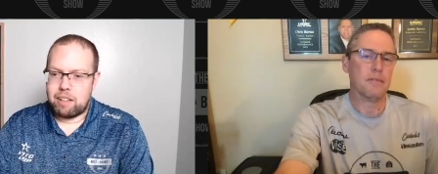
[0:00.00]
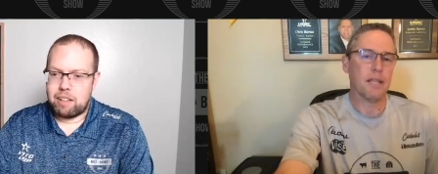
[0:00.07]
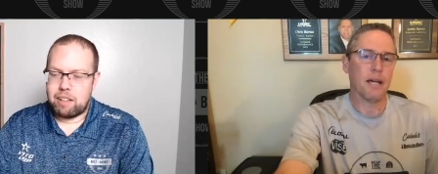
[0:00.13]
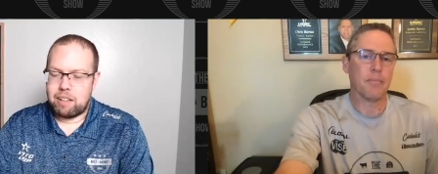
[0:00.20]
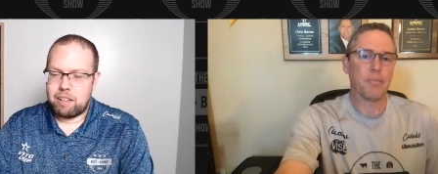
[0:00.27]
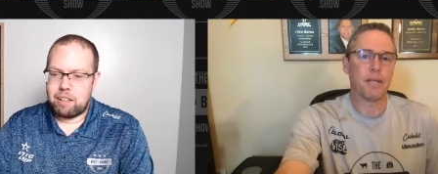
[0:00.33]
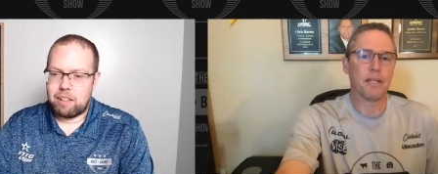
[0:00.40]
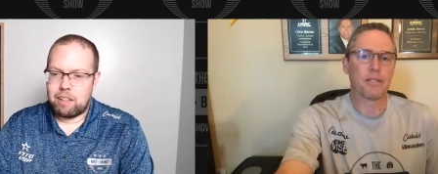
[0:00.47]

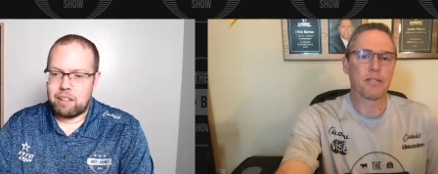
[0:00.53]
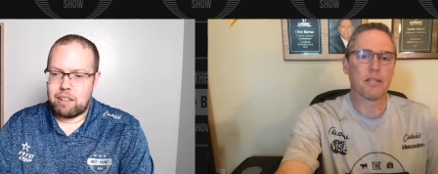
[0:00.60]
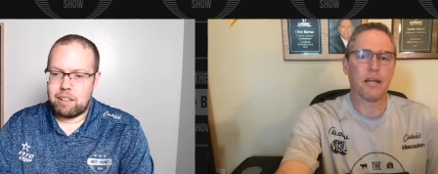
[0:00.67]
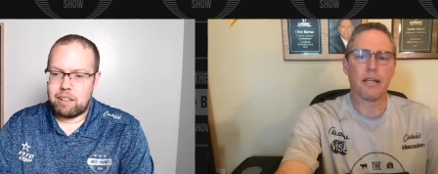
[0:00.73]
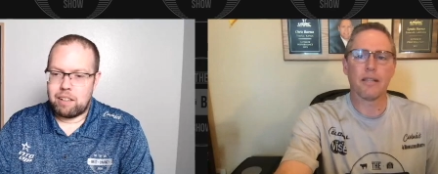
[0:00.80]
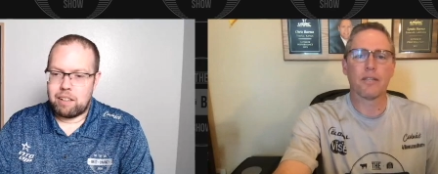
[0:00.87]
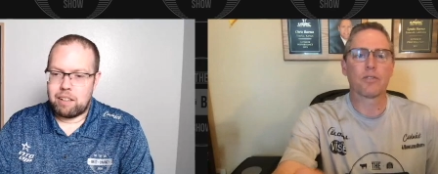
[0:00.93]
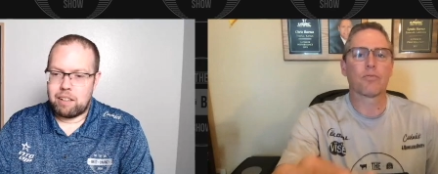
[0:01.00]
Speaker 1: that being
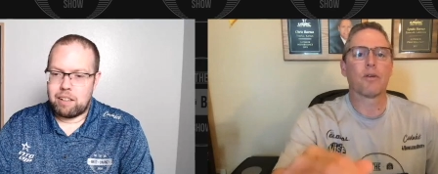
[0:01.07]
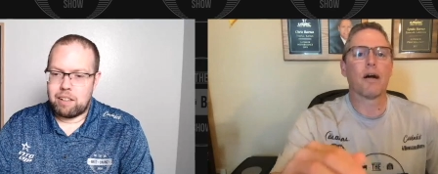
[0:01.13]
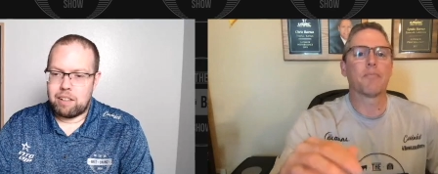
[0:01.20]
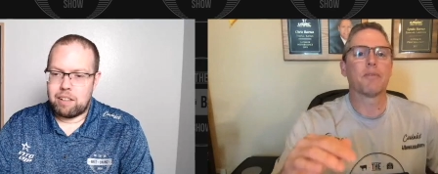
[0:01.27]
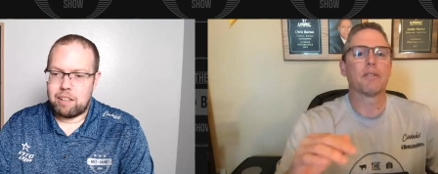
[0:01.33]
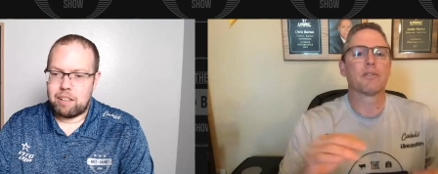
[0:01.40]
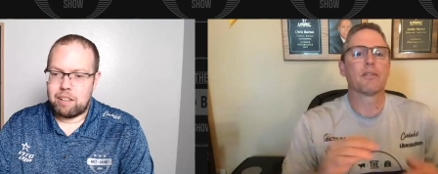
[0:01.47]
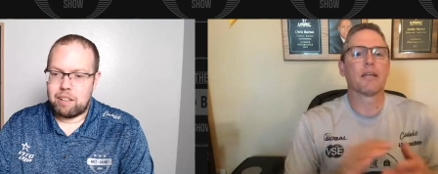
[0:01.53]
said, let's
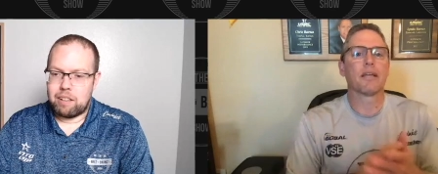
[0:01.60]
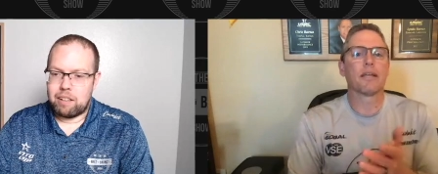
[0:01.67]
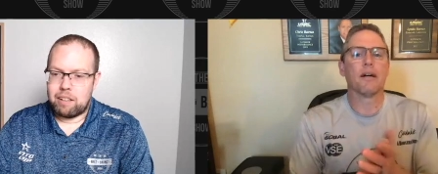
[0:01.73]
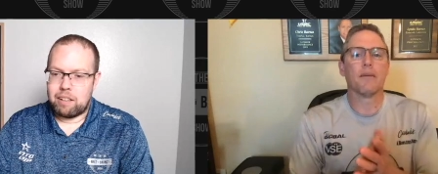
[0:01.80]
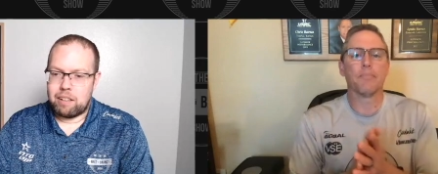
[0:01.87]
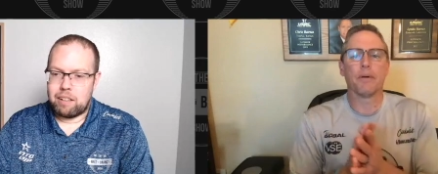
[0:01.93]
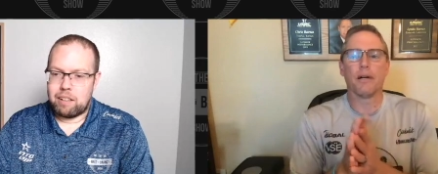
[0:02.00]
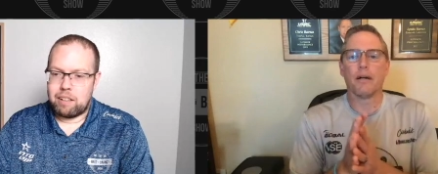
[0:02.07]
wrap this thing
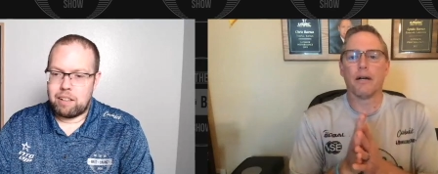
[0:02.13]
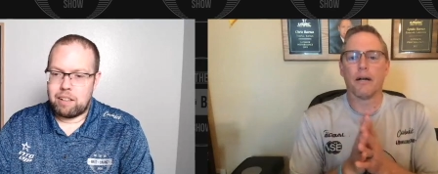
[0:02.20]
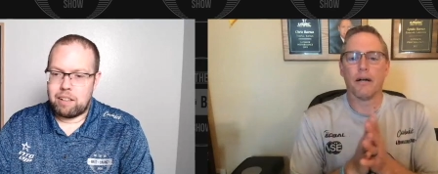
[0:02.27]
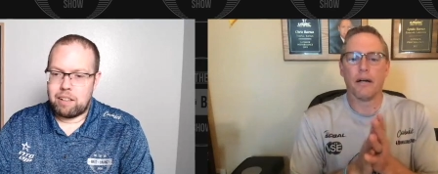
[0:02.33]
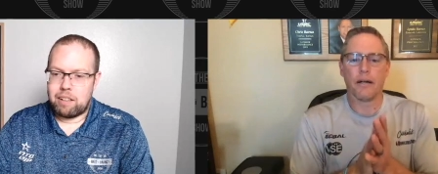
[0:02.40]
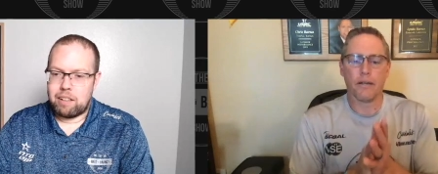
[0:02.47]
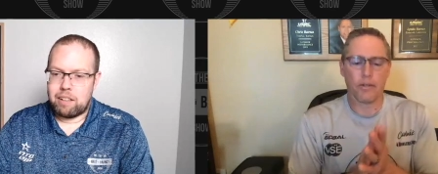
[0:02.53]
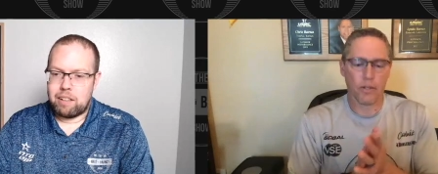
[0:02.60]
up.
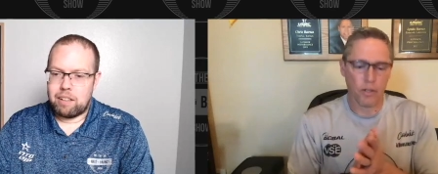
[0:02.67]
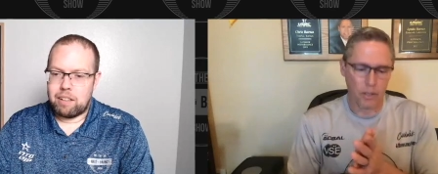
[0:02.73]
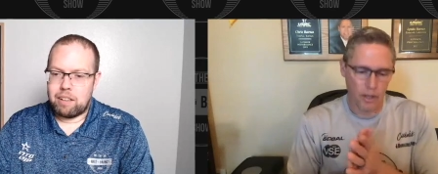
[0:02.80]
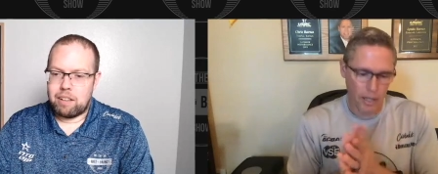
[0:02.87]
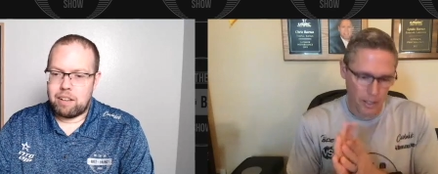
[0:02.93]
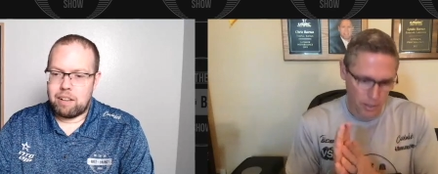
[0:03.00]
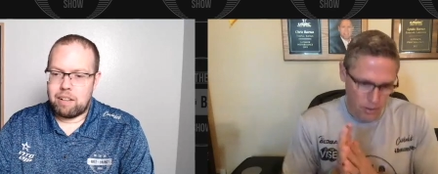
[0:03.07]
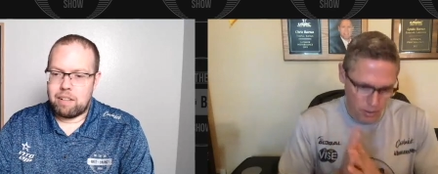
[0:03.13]
Uh, good
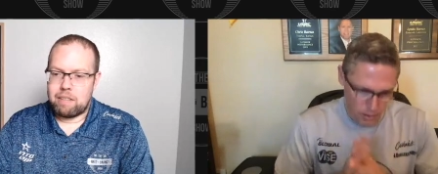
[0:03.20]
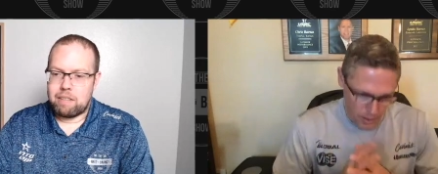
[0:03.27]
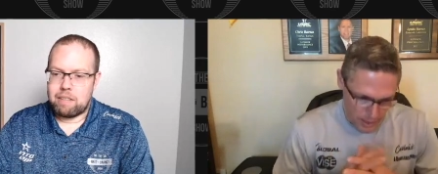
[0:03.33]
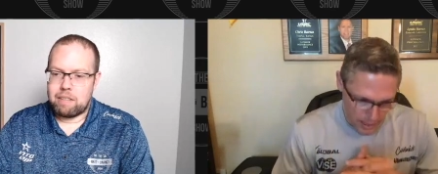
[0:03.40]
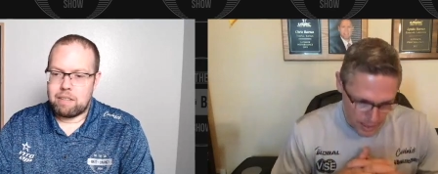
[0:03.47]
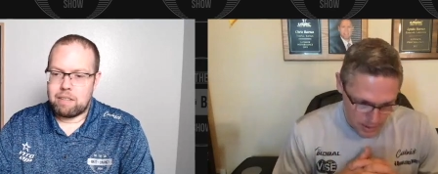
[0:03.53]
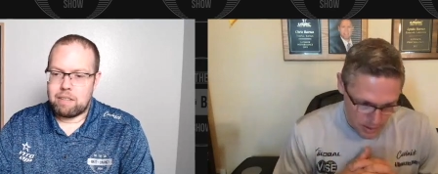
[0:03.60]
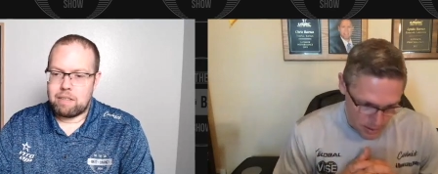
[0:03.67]
luck to the
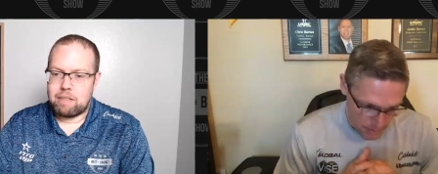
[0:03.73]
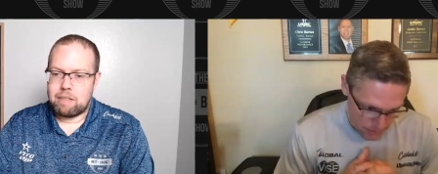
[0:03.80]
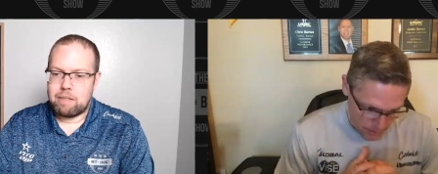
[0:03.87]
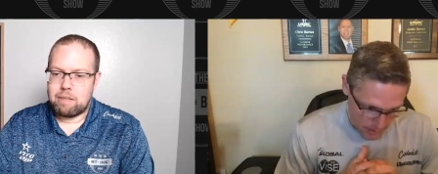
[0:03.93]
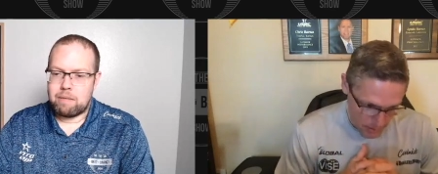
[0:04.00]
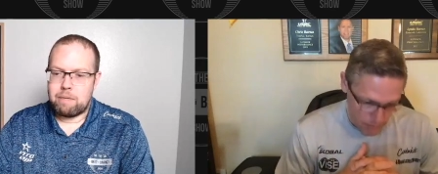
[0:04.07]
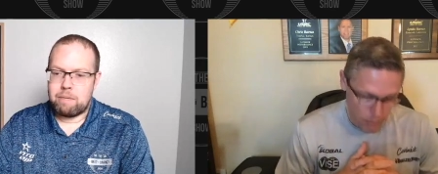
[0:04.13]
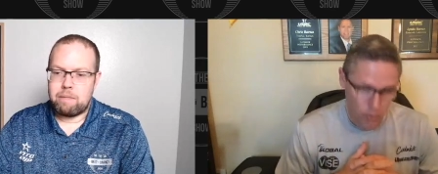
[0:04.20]
guys in the
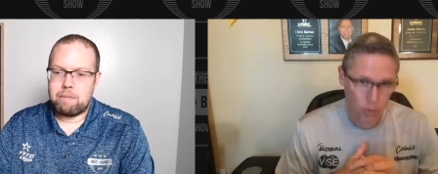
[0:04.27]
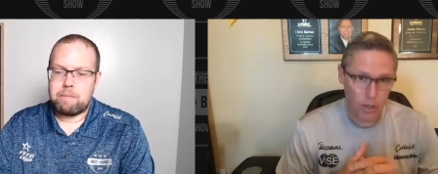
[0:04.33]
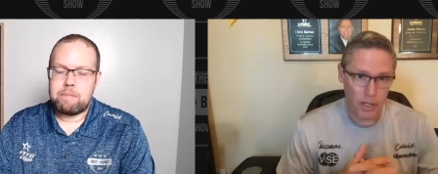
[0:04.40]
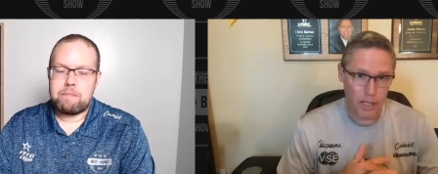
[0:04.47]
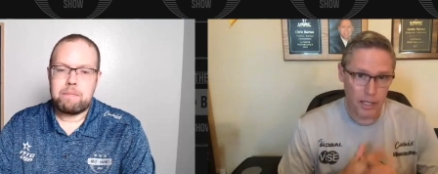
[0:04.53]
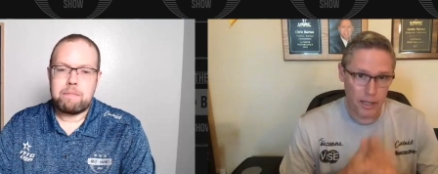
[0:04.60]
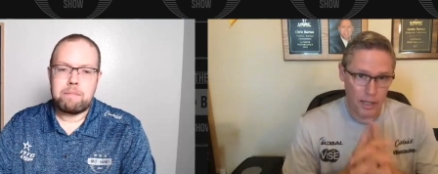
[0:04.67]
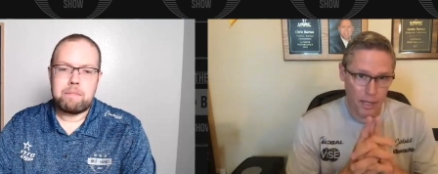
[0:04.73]
Final Four.
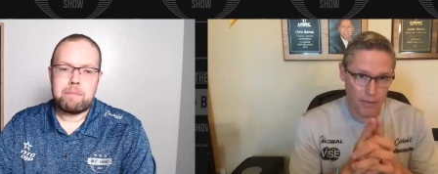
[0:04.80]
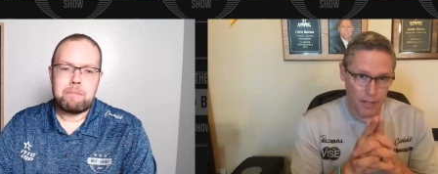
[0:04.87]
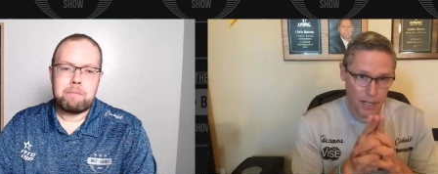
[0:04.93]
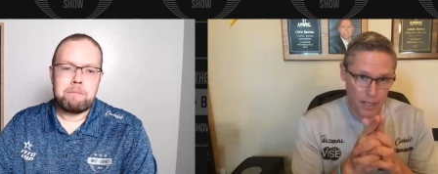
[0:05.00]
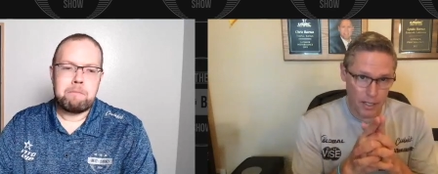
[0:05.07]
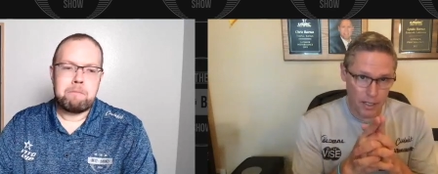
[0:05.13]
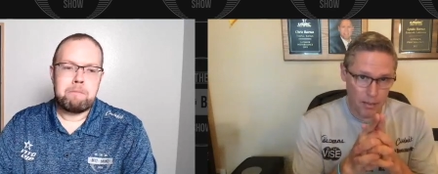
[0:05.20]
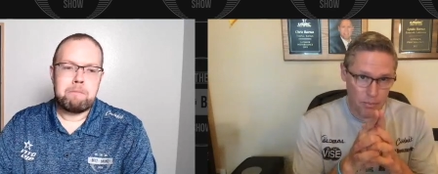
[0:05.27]
Again, 11
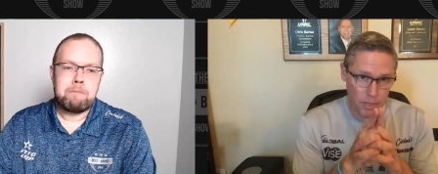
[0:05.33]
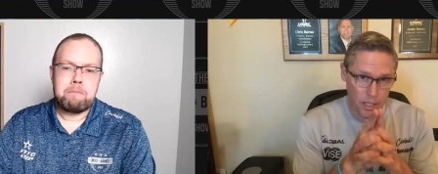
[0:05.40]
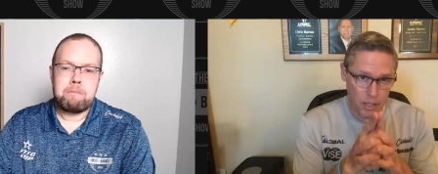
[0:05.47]
a.m.